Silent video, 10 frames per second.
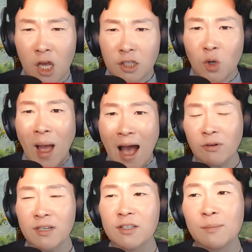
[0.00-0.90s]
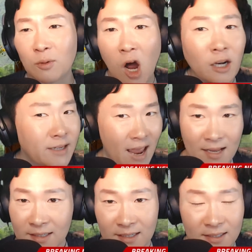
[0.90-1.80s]
So how does a
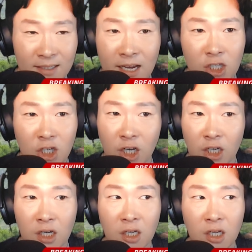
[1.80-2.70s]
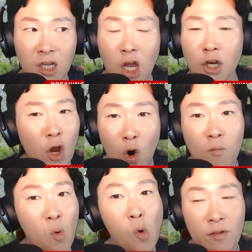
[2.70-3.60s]
broadcasting station know
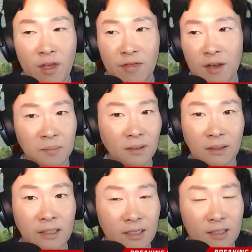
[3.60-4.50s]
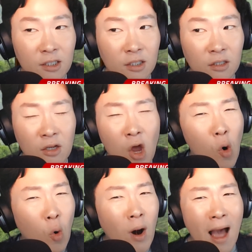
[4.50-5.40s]
more than the police?
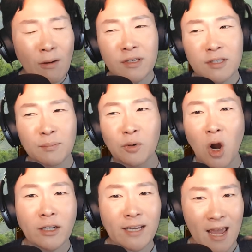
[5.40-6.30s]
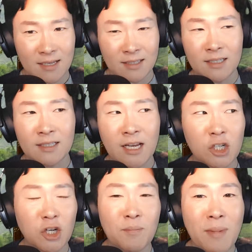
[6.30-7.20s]
Or how does the broadcasting
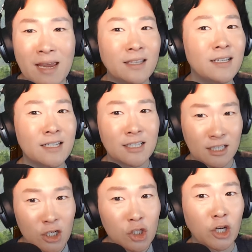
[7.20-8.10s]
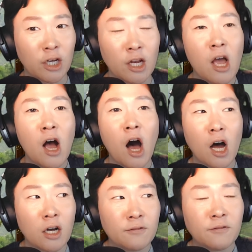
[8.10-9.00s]
station make the decision
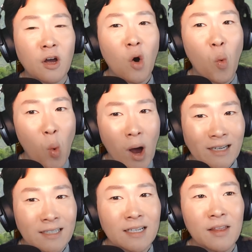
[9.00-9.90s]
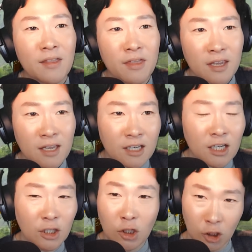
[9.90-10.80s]
of what the
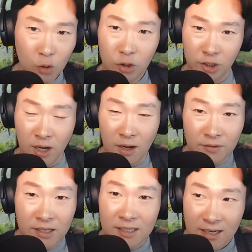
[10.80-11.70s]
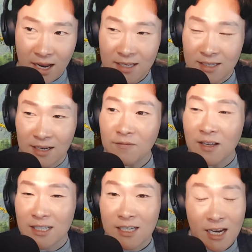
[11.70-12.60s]
conclusion of this case and
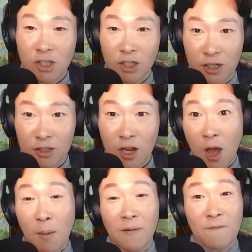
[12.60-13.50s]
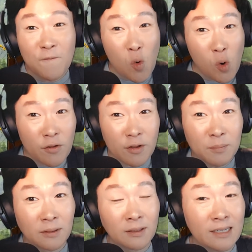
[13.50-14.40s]
investigation is before the
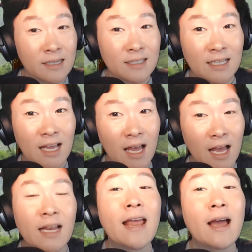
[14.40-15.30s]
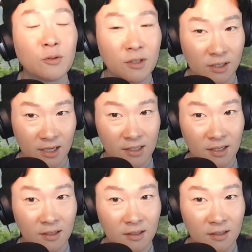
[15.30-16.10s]
police announce it?